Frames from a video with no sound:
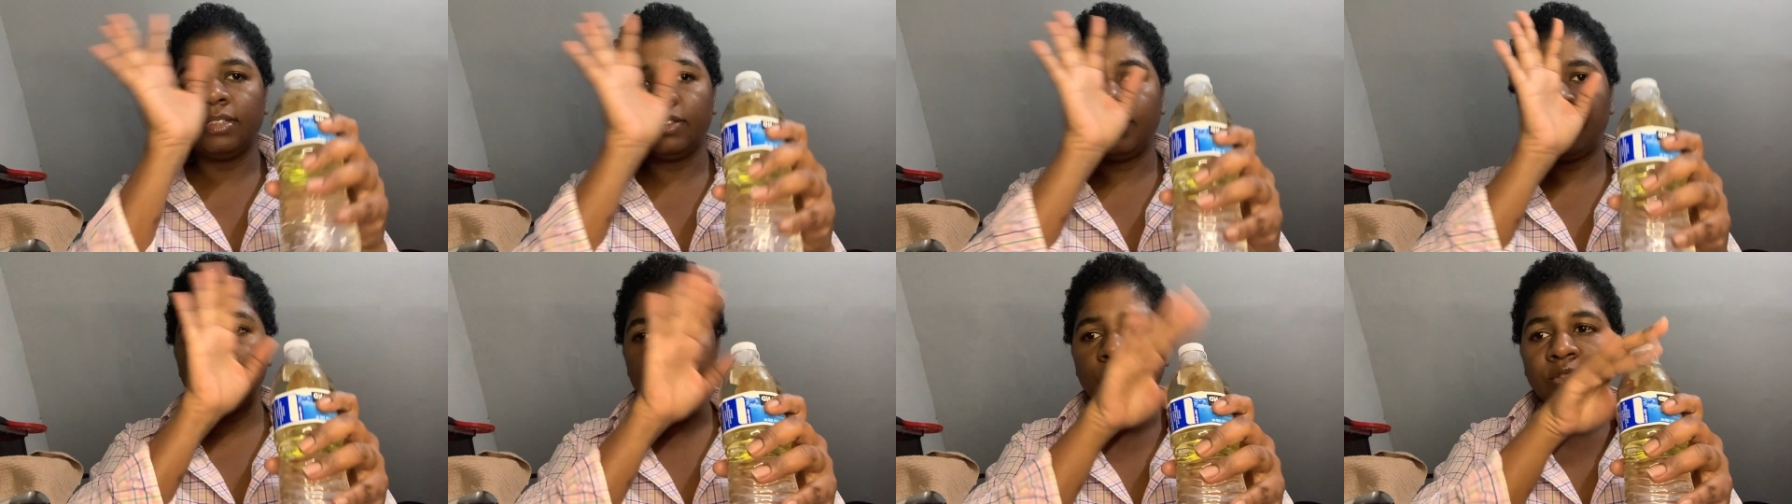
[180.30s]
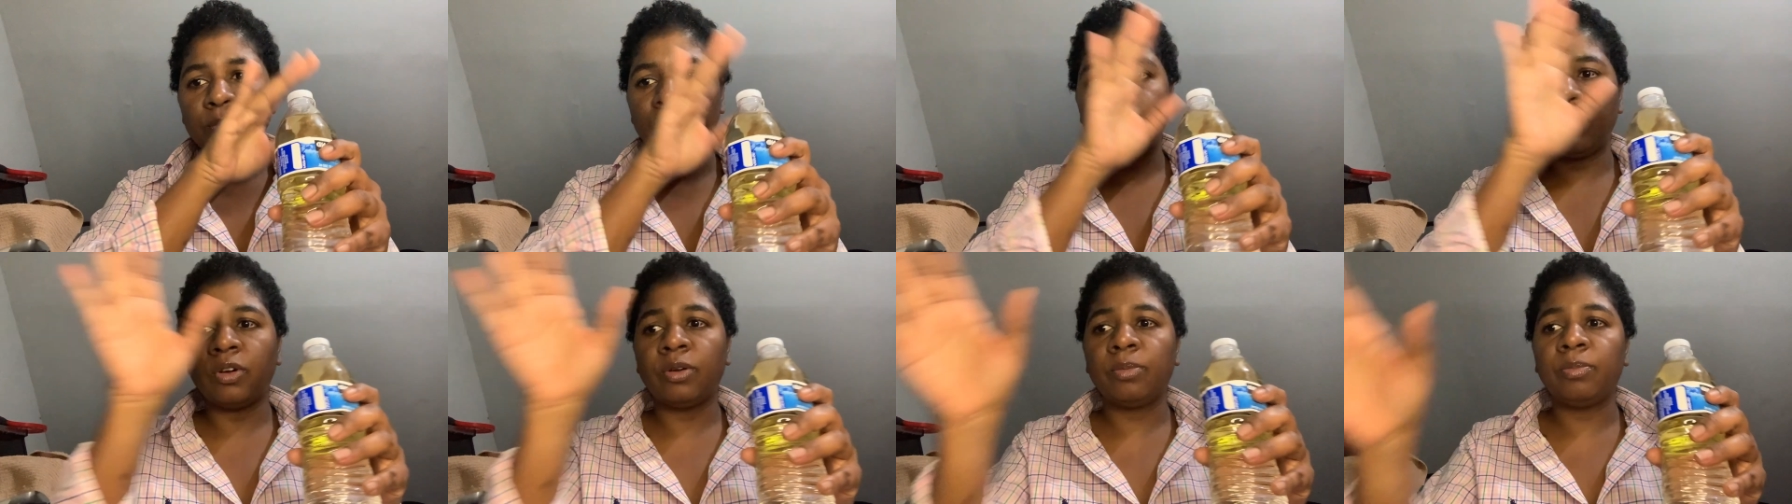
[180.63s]
for
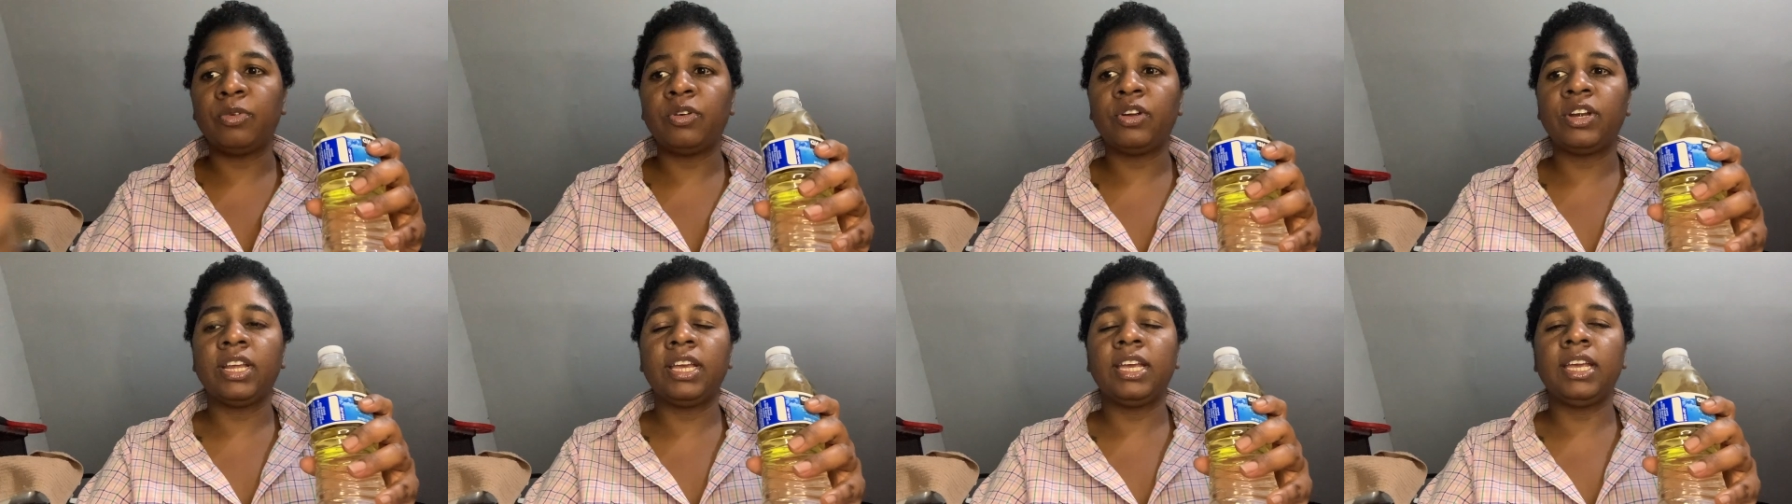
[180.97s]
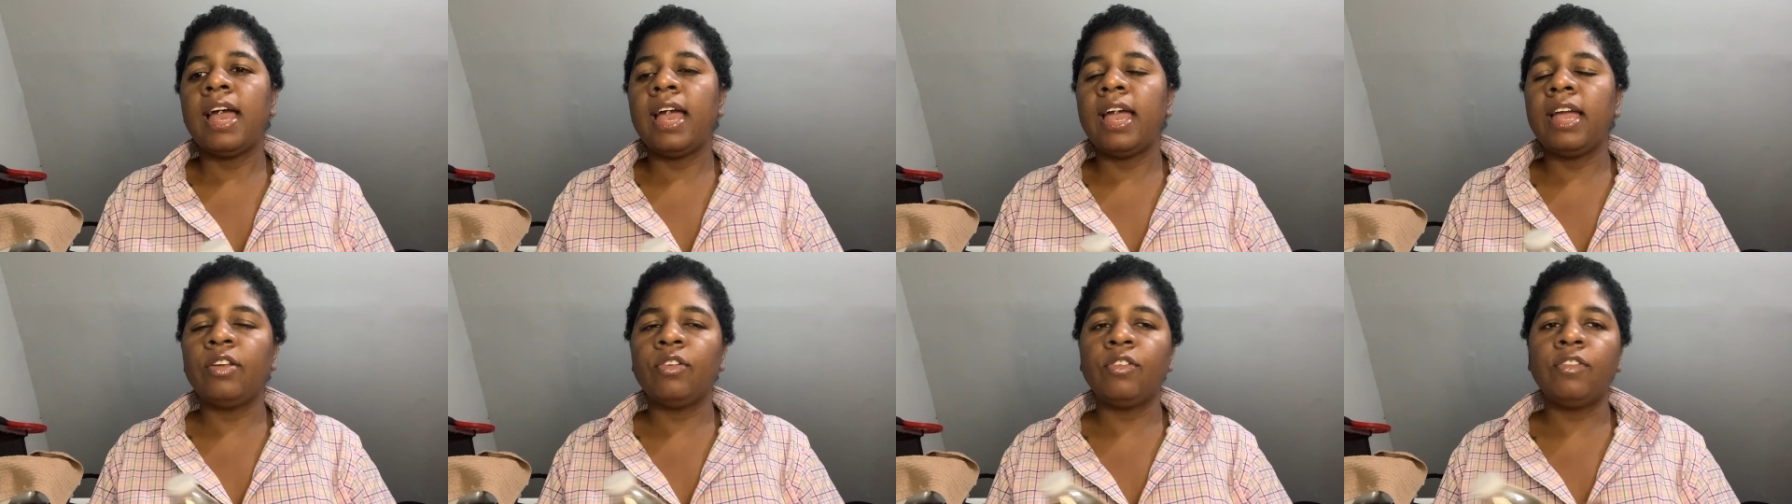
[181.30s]
tomorrow morning
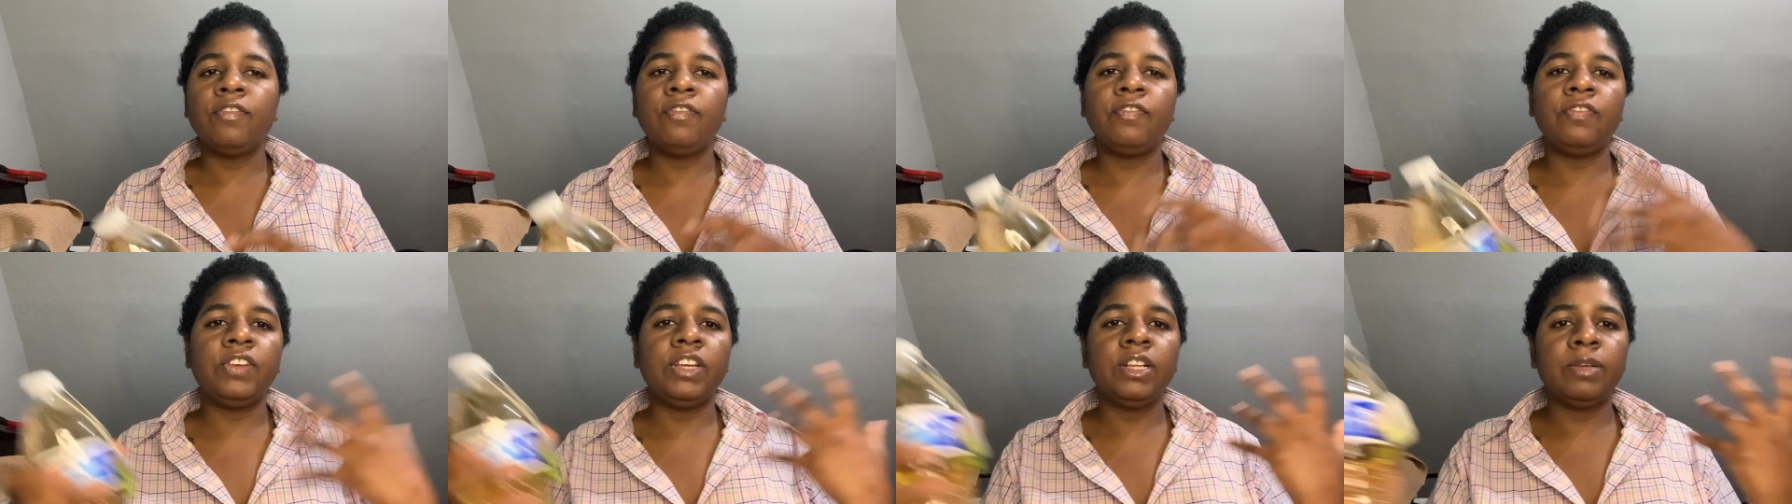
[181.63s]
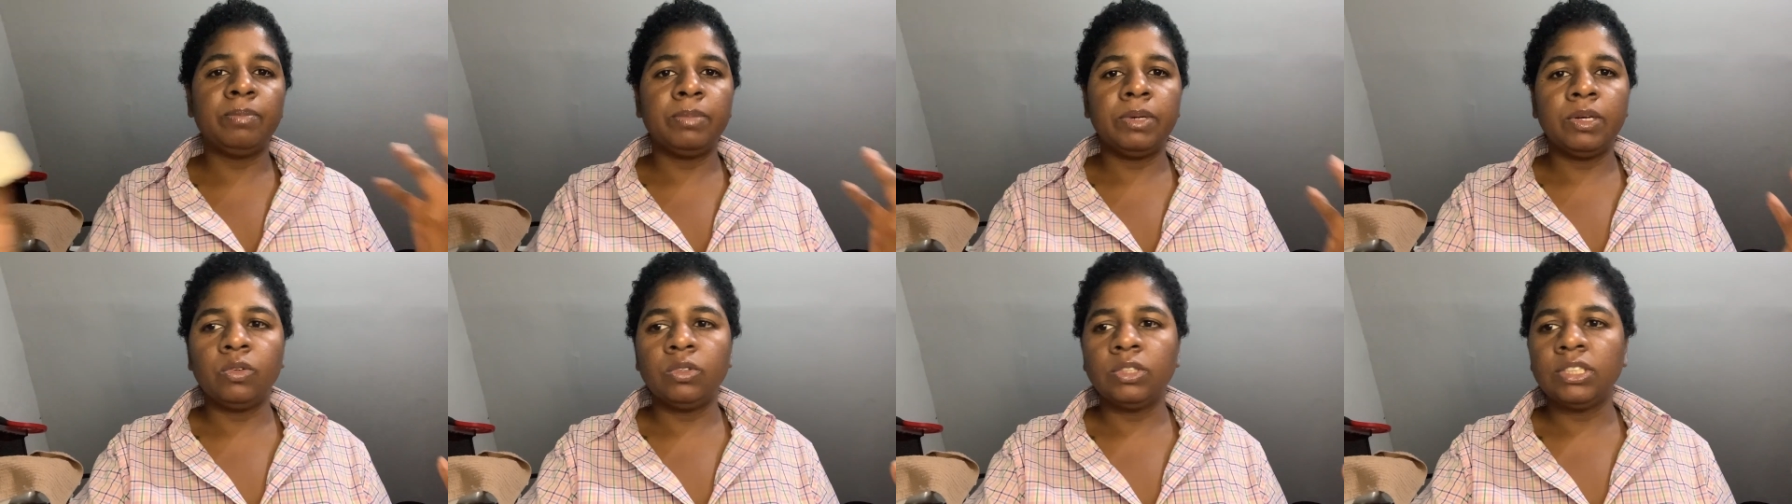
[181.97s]
i don't feel
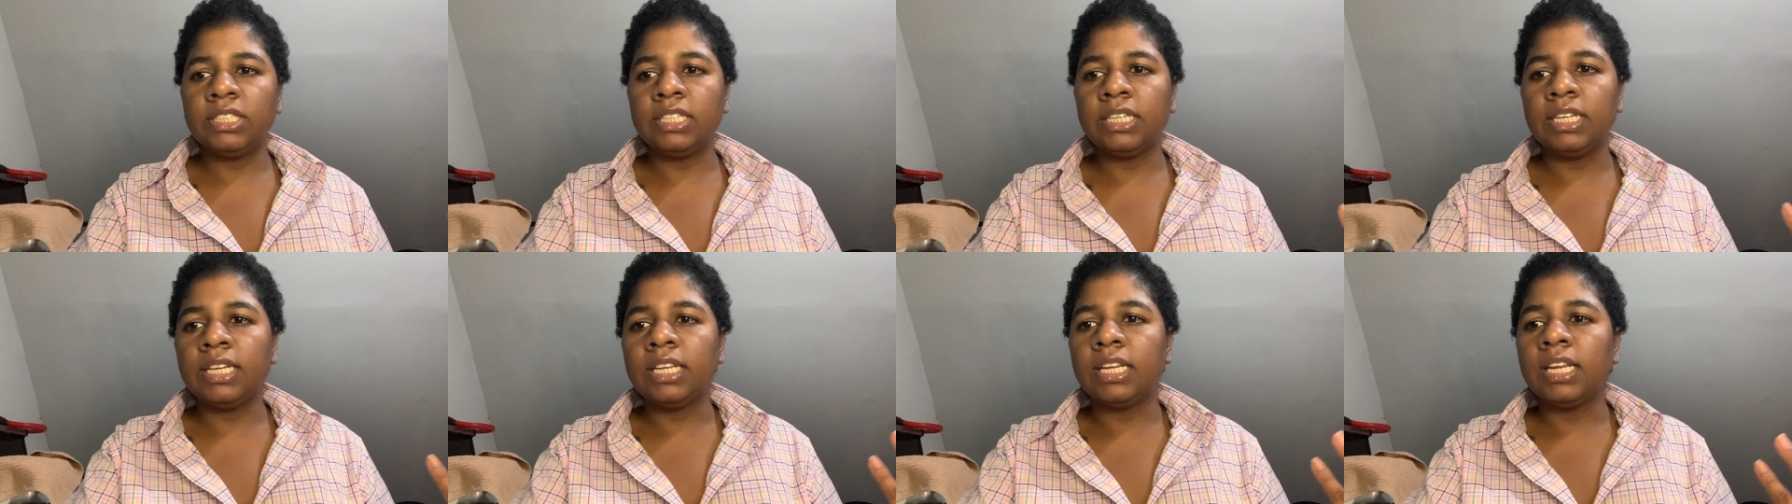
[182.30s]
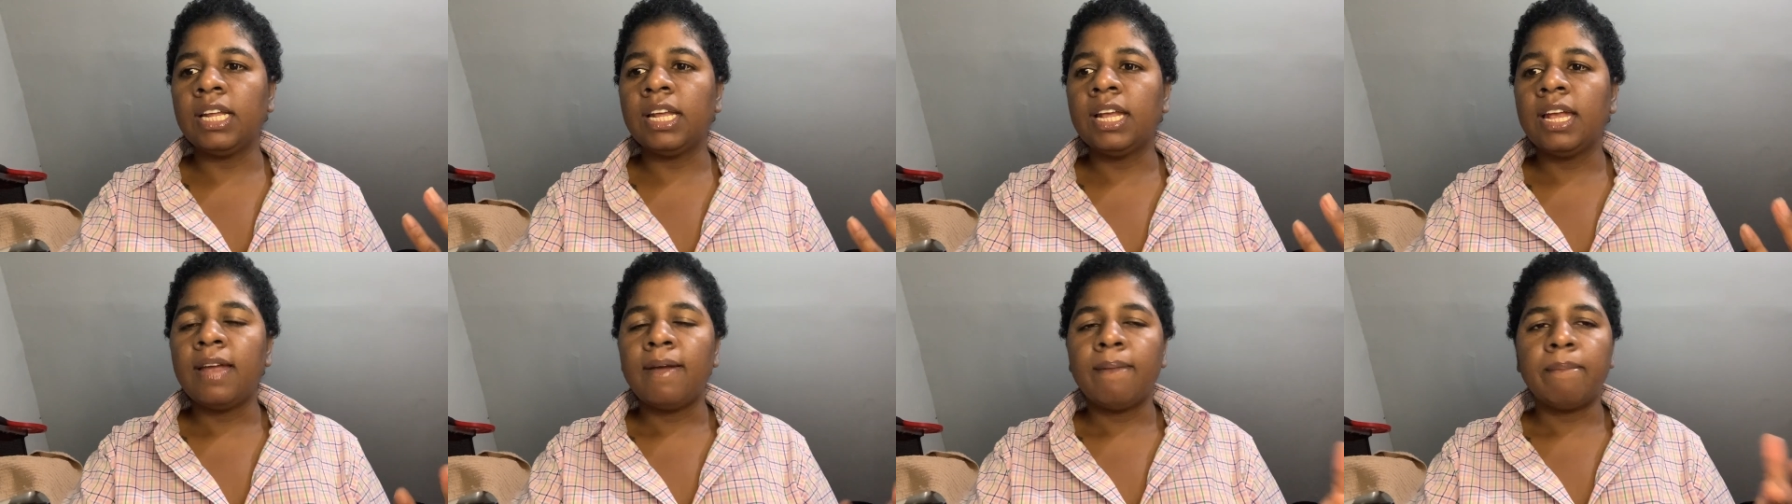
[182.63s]
bloated